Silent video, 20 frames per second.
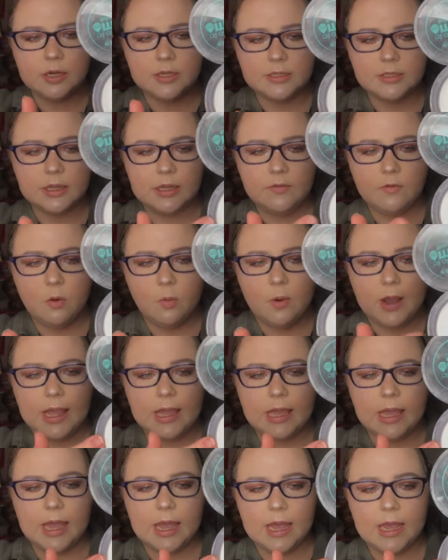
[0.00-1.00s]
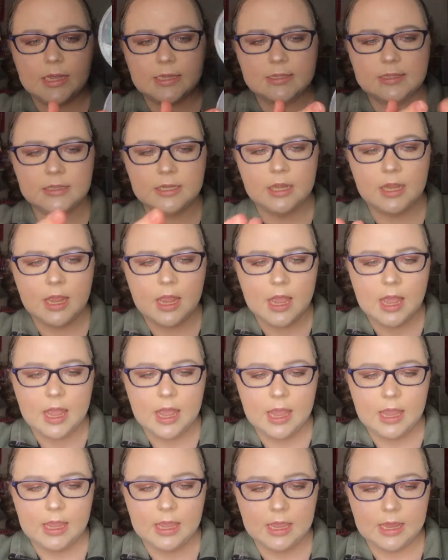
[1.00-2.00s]
It doesn't leave a white cast,
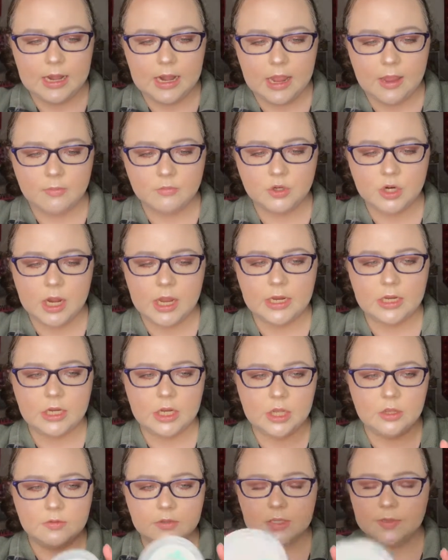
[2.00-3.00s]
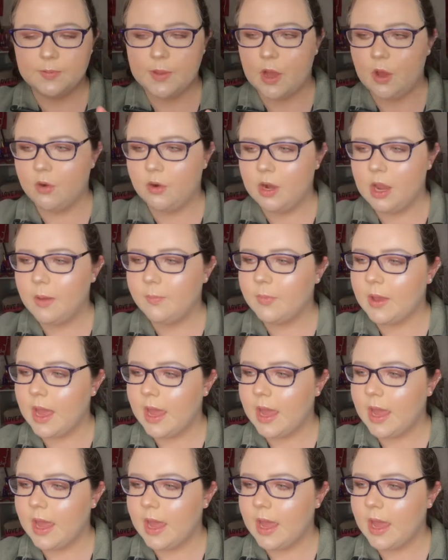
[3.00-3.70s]
and I'm trying to use this powder up.